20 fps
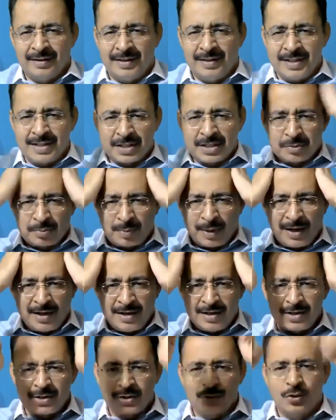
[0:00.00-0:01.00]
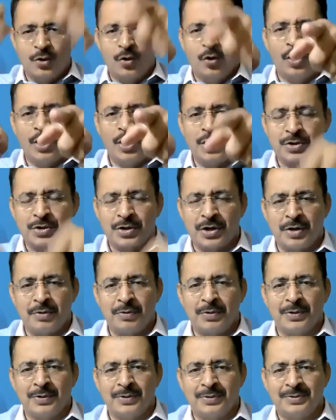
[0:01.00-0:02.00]
this mind is going to give
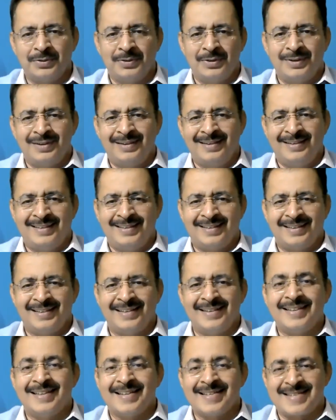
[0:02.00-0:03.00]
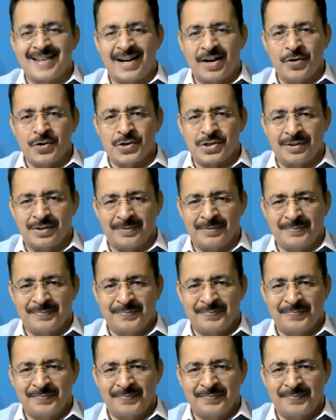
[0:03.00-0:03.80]
you uh, the solution.